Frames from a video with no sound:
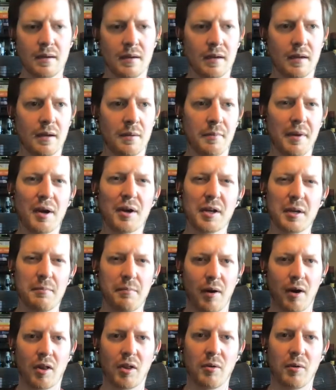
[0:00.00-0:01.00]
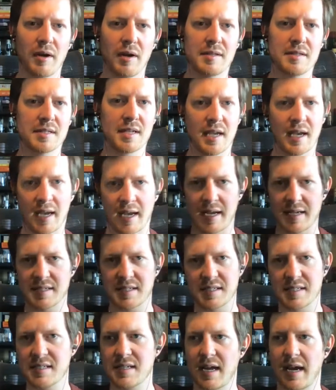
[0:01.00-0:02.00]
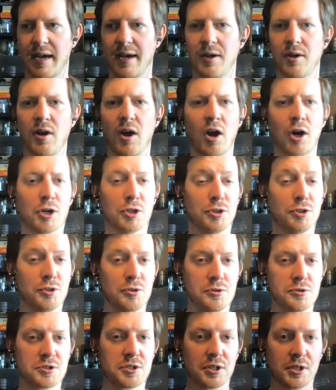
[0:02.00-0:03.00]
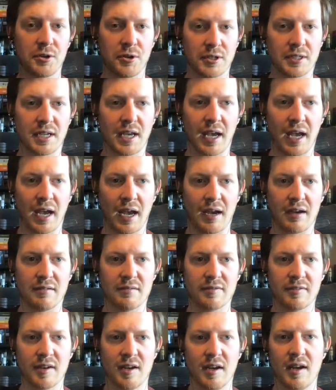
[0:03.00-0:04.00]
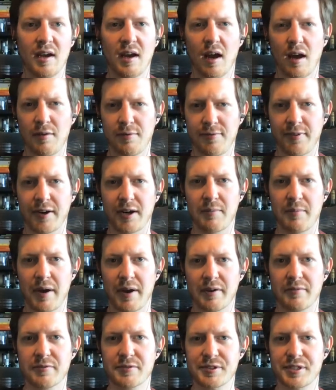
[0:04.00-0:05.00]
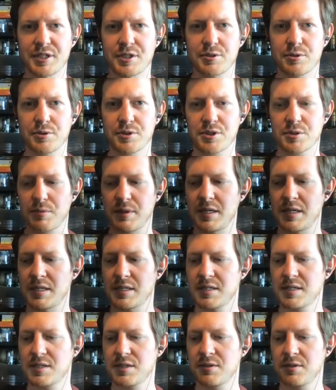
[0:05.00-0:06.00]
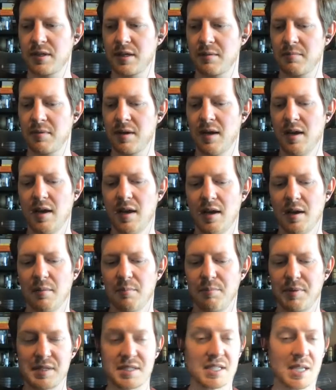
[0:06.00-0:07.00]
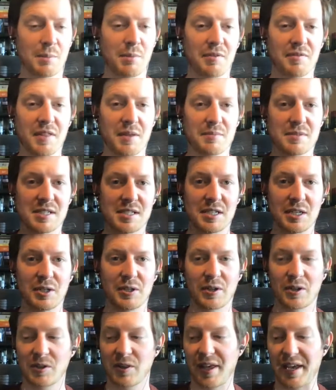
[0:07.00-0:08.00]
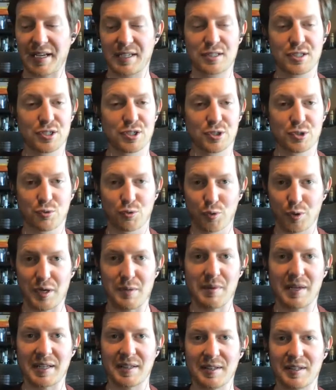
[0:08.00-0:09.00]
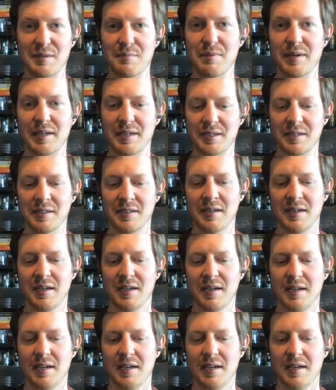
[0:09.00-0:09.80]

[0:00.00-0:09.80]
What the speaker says: American barley wines as a style are usually going to have a fair amount of residual sweetness to them, but some of them still are like screamingly bitter.